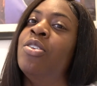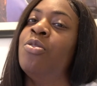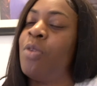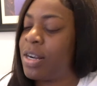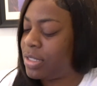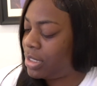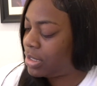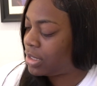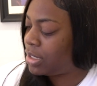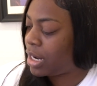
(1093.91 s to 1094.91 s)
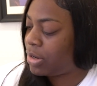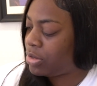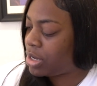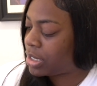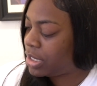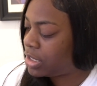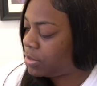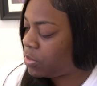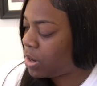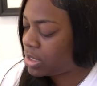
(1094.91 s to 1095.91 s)
who watch this, and I know y'all kids
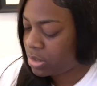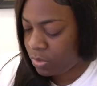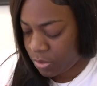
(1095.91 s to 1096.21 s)
be watching,